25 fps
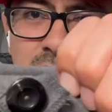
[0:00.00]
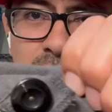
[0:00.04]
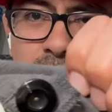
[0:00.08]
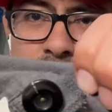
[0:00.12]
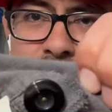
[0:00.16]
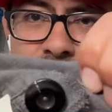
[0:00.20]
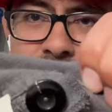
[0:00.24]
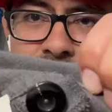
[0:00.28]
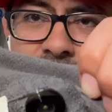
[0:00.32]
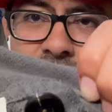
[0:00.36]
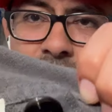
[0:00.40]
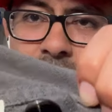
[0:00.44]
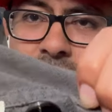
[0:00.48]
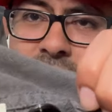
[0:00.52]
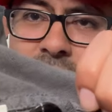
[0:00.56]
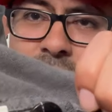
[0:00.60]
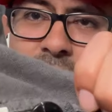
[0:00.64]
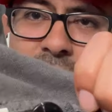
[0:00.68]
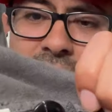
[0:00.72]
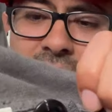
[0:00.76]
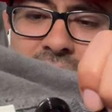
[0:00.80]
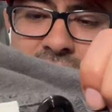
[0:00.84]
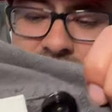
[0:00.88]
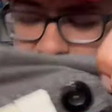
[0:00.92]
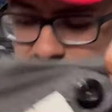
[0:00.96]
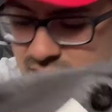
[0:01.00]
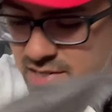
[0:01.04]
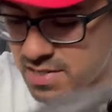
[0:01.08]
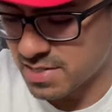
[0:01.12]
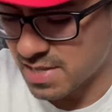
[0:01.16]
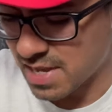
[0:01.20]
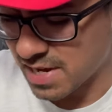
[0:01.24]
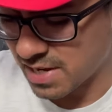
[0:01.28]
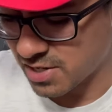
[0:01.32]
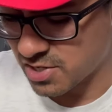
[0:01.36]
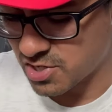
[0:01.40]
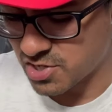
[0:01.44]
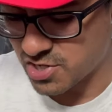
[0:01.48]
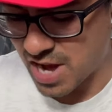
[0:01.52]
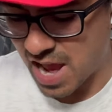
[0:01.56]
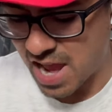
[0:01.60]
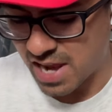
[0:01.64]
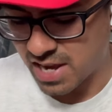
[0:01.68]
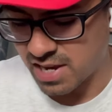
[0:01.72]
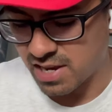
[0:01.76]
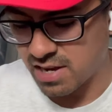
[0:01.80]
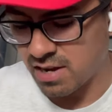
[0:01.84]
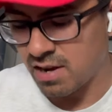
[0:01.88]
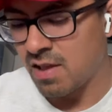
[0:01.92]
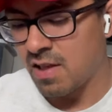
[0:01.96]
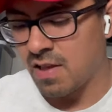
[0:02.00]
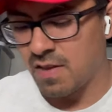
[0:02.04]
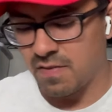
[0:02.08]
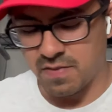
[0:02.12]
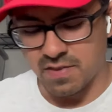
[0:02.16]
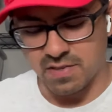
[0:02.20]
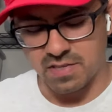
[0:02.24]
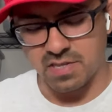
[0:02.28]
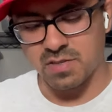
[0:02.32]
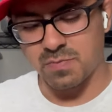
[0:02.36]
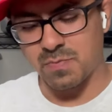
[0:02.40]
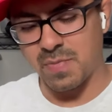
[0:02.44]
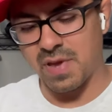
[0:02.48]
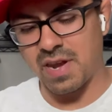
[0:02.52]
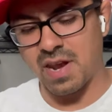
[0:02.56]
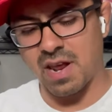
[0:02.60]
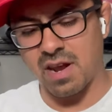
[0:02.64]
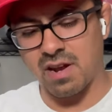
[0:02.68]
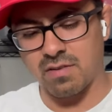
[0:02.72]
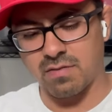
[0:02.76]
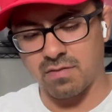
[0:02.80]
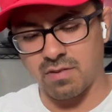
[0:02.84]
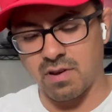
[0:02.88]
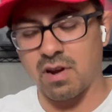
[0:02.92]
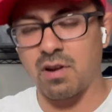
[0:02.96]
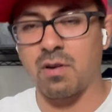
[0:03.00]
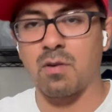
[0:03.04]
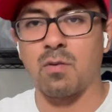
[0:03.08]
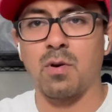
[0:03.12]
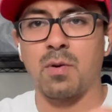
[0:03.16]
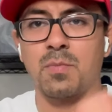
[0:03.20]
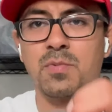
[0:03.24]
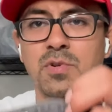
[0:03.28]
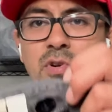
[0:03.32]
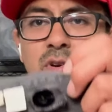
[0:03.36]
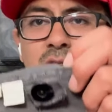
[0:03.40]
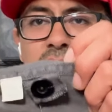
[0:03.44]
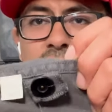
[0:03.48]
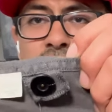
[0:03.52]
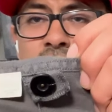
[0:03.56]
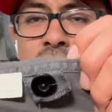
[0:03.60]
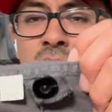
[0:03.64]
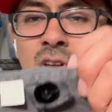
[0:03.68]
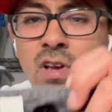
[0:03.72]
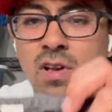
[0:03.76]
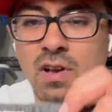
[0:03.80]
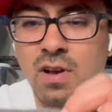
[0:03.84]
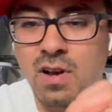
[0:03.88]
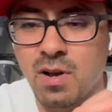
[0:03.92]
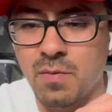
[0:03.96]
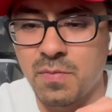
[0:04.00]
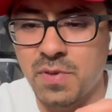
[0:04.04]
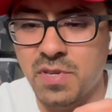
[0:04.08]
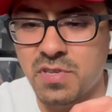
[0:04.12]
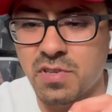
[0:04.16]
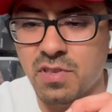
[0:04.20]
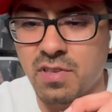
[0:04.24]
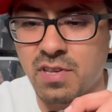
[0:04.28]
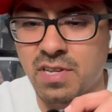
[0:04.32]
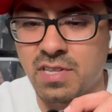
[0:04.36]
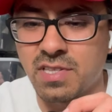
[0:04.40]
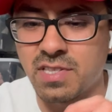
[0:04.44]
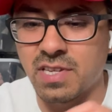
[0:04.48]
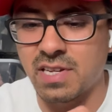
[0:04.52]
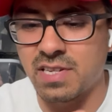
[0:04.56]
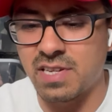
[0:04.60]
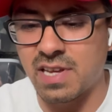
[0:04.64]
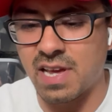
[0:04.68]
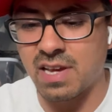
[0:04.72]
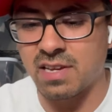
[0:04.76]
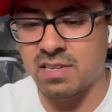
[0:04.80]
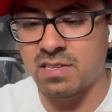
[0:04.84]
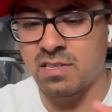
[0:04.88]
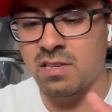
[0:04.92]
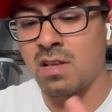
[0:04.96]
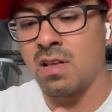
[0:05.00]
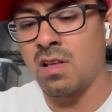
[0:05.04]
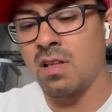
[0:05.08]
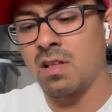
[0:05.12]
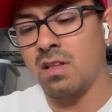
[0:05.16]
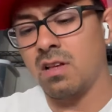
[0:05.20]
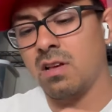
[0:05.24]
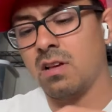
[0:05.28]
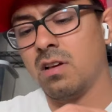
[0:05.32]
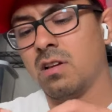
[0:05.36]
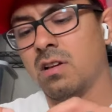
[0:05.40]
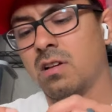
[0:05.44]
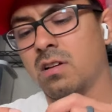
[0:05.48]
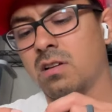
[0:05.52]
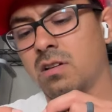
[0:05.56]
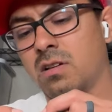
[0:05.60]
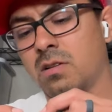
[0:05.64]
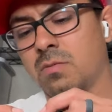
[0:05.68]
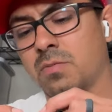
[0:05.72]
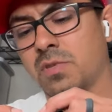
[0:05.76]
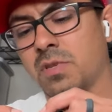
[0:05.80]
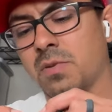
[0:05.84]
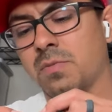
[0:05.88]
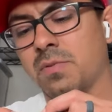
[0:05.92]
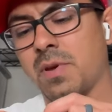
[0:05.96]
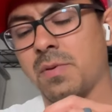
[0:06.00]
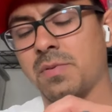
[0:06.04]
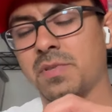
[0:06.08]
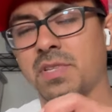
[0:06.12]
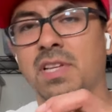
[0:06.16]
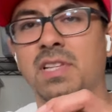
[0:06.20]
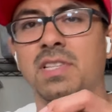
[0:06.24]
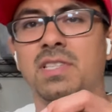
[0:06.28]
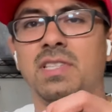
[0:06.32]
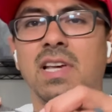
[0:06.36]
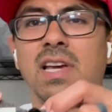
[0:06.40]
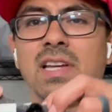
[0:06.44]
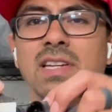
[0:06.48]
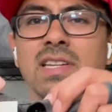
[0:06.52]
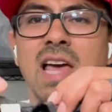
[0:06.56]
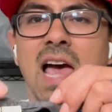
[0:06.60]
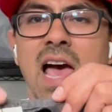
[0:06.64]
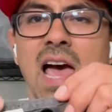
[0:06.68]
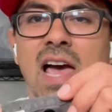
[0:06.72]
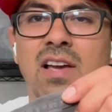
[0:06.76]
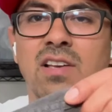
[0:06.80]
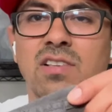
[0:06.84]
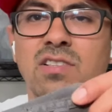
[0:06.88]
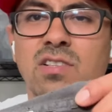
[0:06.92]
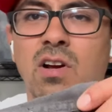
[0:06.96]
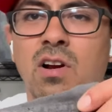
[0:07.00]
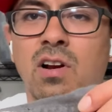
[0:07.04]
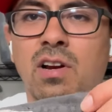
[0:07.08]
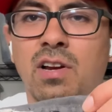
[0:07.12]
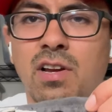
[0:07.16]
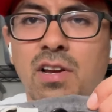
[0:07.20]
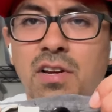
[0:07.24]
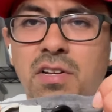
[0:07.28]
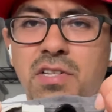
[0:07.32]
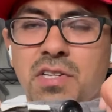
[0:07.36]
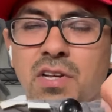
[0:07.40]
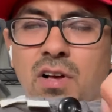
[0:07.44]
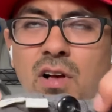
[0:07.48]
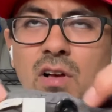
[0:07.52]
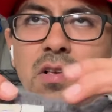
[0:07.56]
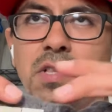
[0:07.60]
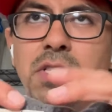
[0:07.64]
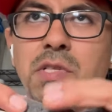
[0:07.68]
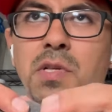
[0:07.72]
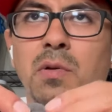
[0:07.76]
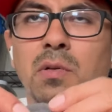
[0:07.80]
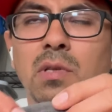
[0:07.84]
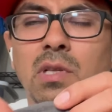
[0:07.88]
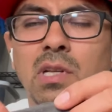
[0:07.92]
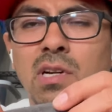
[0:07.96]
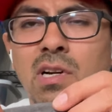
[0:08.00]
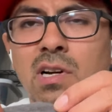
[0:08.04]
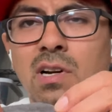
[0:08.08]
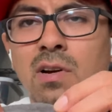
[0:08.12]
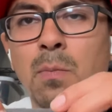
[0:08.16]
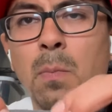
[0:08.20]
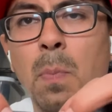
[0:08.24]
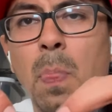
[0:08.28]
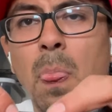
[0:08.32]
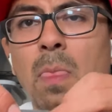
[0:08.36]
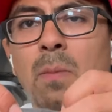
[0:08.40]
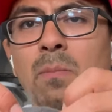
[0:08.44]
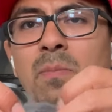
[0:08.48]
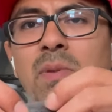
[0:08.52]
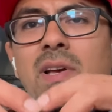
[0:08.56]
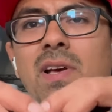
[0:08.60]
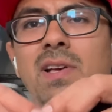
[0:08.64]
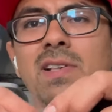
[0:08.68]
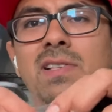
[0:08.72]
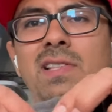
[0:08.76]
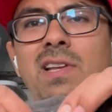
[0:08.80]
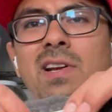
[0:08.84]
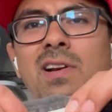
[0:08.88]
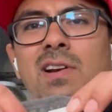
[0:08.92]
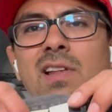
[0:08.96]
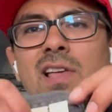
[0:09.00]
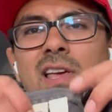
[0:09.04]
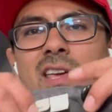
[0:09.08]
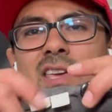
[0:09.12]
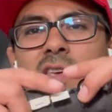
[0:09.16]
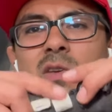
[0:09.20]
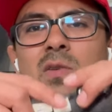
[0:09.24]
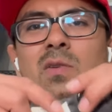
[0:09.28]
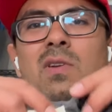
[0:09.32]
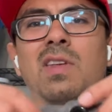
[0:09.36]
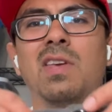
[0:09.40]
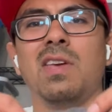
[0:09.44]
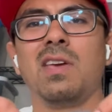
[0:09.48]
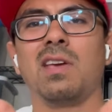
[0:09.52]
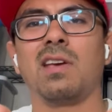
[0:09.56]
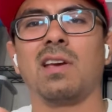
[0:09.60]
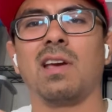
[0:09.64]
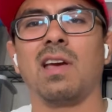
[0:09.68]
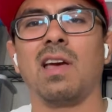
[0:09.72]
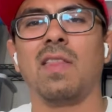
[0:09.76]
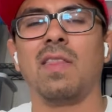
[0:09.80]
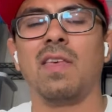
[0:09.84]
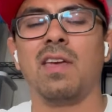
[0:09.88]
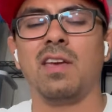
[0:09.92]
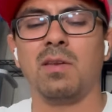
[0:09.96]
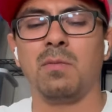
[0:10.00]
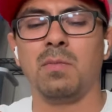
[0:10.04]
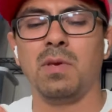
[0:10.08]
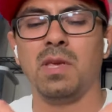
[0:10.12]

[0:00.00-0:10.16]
Button-ups and pants. This is like a shacket. This is made out of, I don't know what I'm showing you. These are the inside tags. Sometimes inside tags are good to also learn because they're like unique and they can be